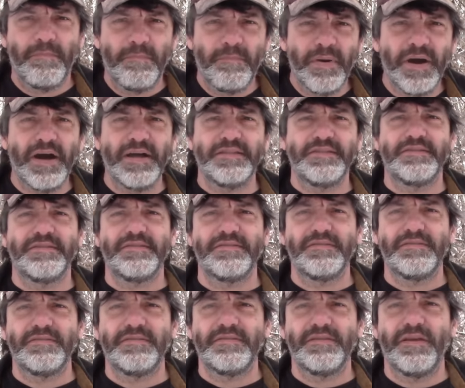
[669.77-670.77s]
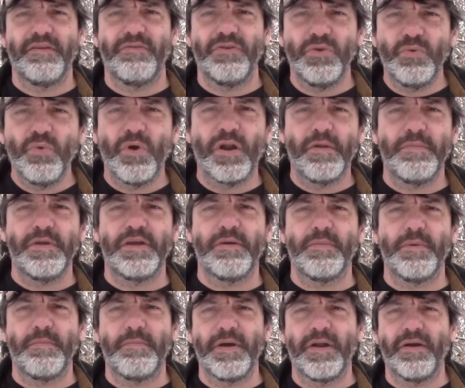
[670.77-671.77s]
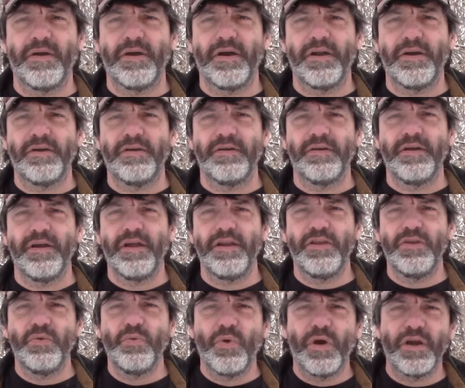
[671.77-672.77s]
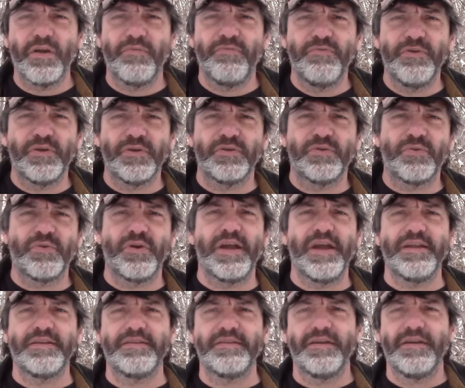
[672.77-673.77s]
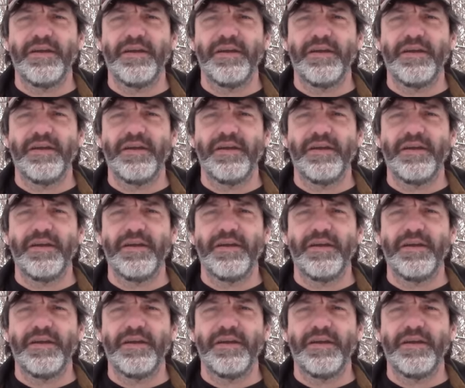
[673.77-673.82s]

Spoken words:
But if you want to become a better hunter and you want to feel great